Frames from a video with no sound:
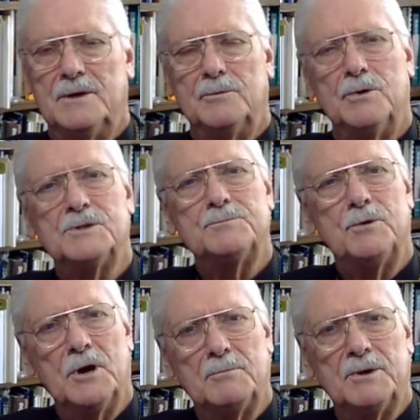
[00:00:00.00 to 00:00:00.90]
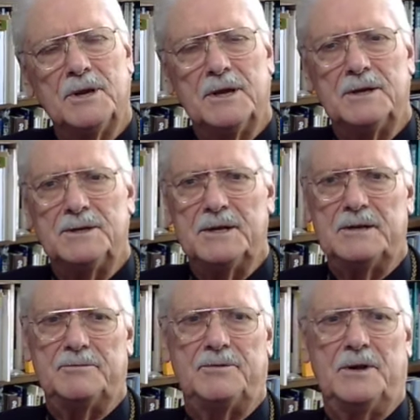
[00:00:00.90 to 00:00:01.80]
Once properly
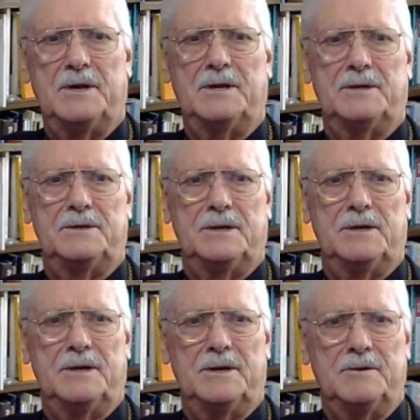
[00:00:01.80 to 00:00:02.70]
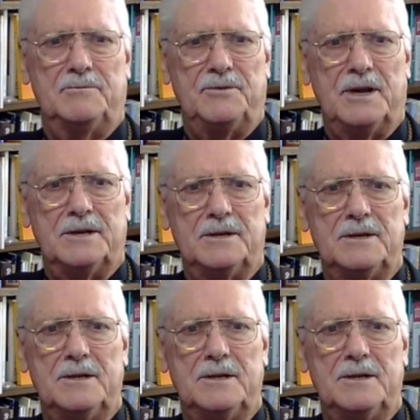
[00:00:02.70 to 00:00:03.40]
identified and declared infected,